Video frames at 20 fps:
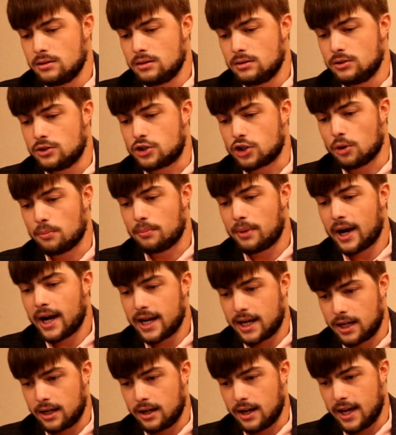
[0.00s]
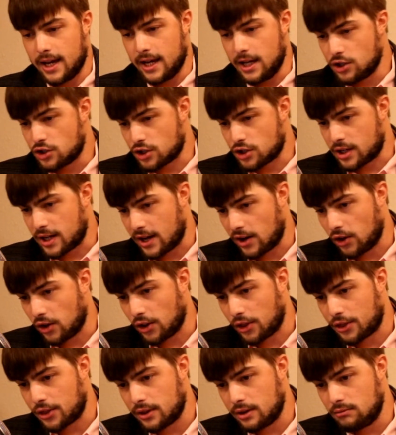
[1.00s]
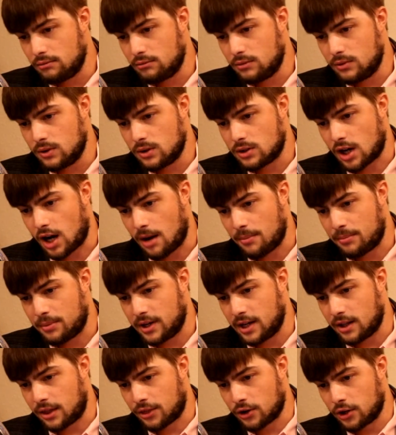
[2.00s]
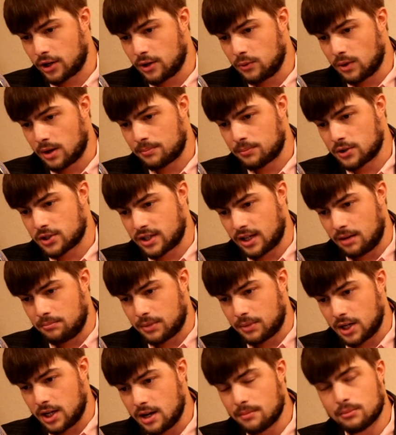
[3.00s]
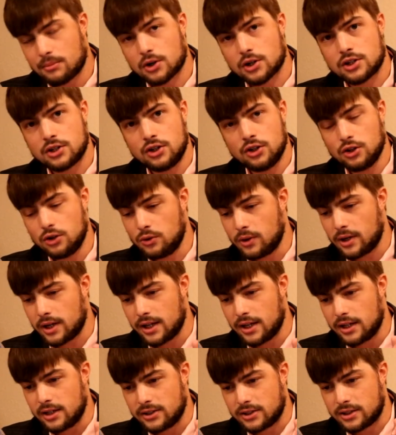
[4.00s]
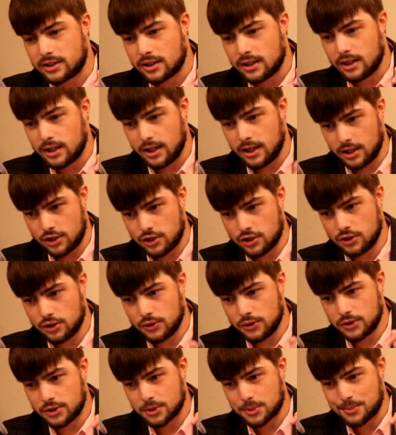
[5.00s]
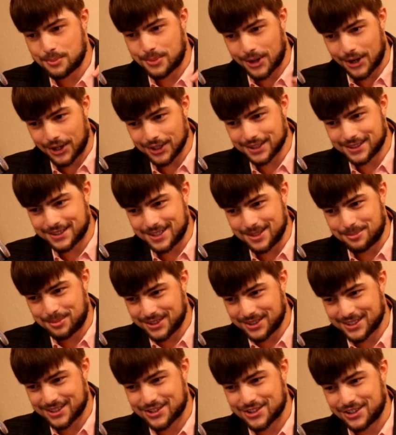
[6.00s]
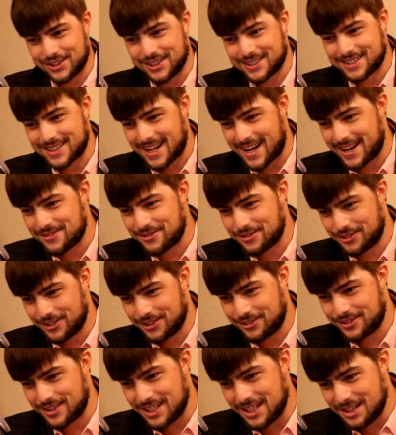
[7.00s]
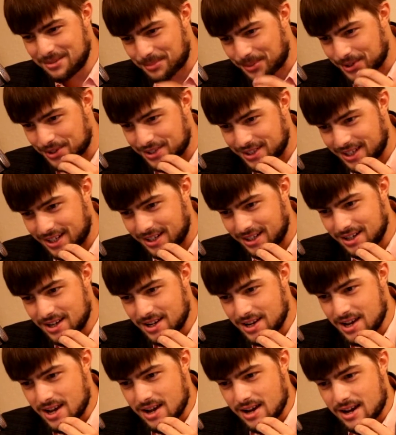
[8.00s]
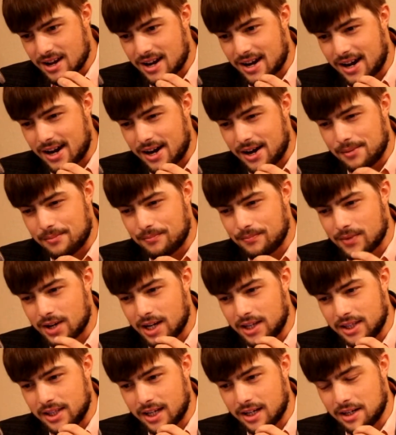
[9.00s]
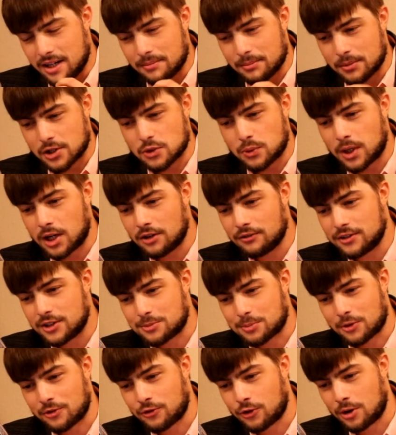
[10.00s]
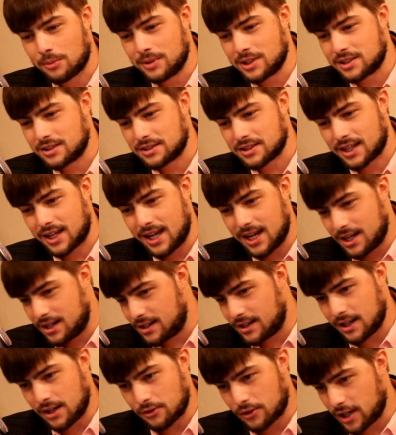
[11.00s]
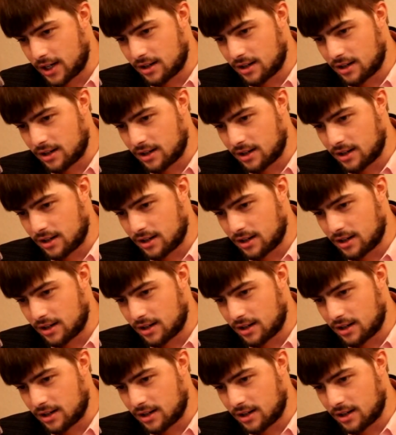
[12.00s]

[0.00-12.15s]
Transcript: Joe Biden, age and health, top it at 31%. But number two is issues, policy positions at 15%. And then number 12 is performance as a candidate, right?